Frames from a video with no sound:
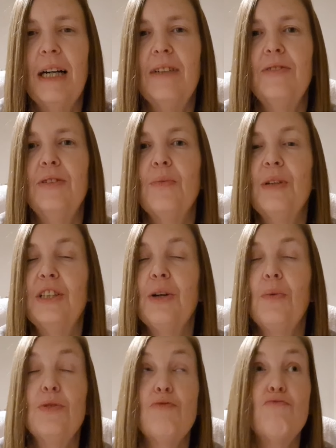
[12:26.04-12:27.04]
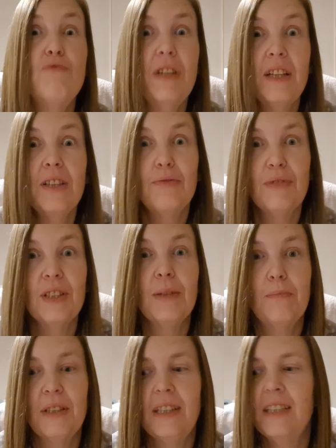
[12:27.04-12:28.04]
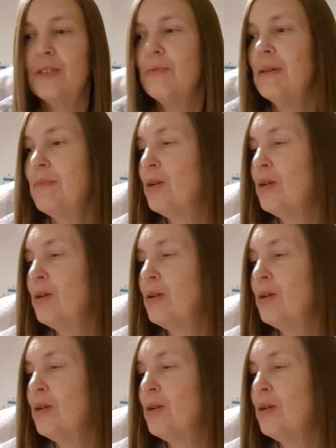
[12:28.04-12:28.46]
pound, which I was really, really pleased with,